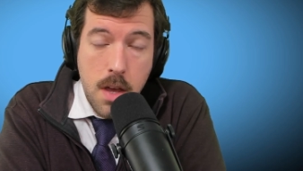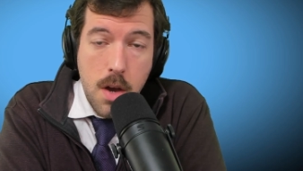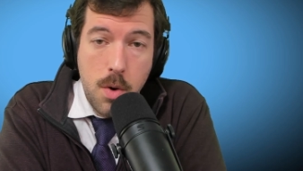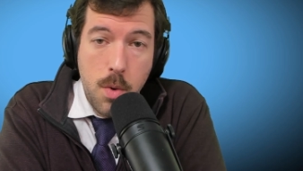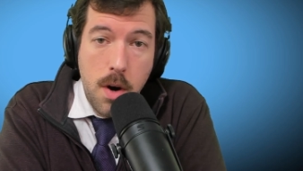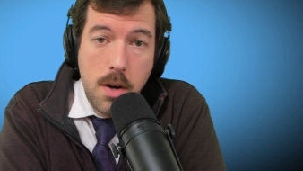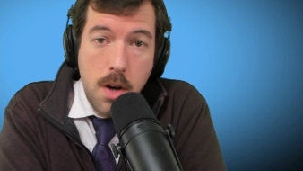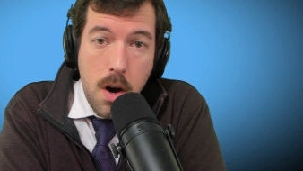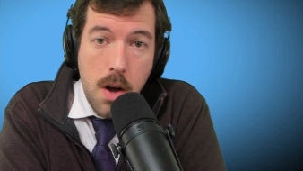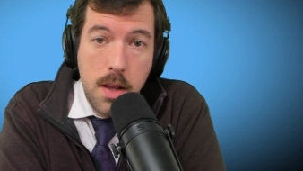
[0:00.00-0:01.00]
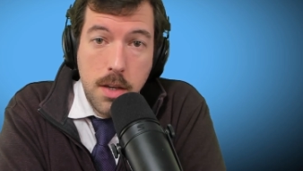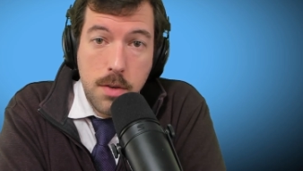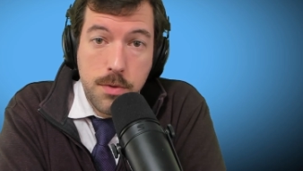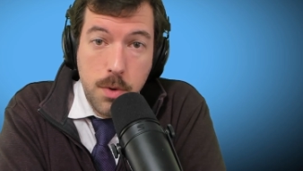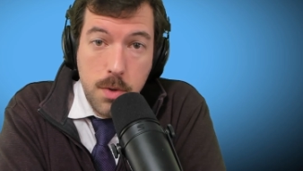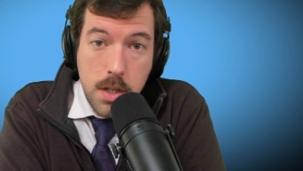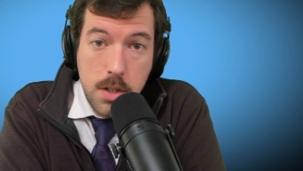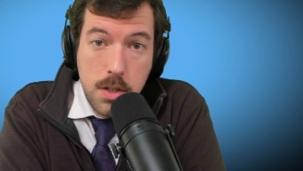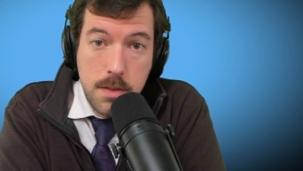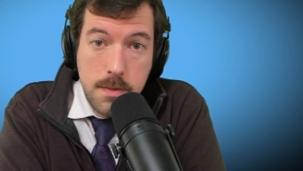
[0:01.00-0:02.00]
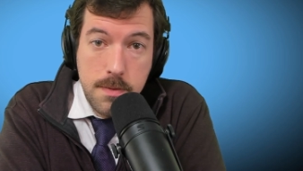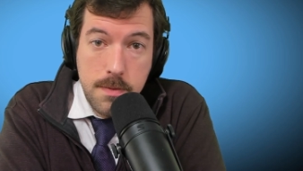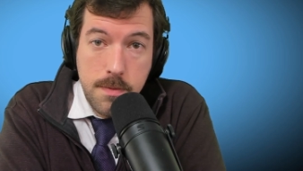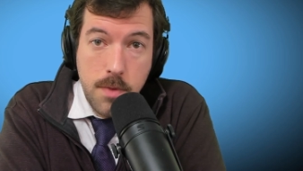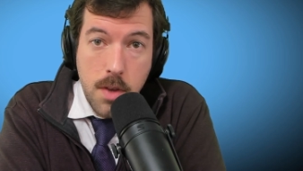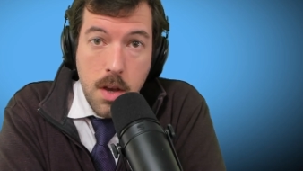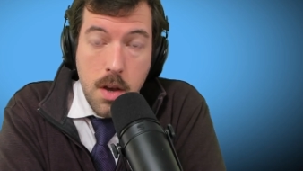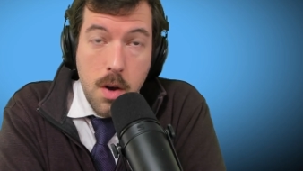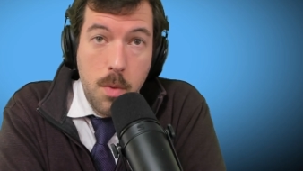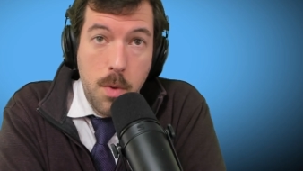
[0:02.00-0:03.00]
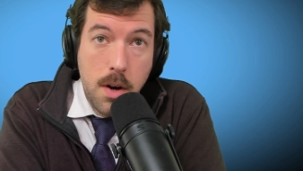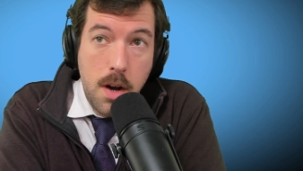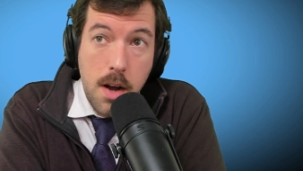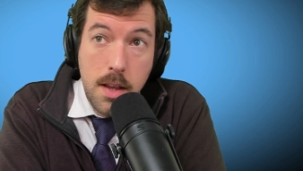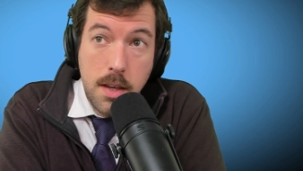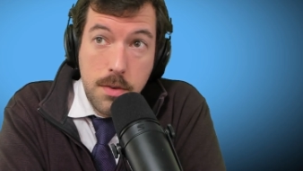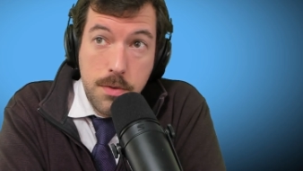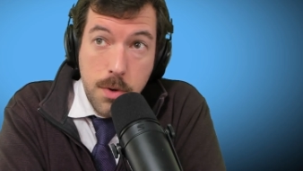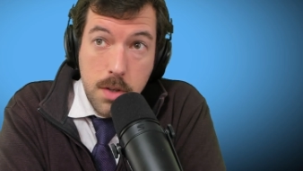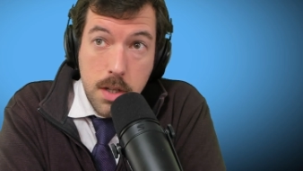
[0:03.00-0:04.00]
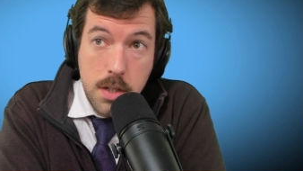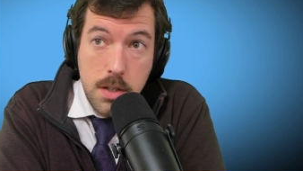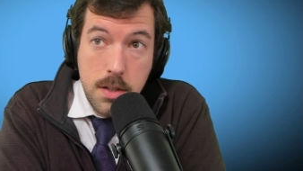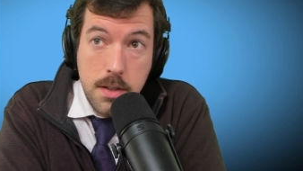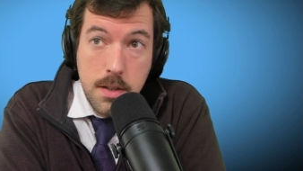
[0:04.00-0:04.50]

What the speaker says: who are calling you foolish. We're calling you foolish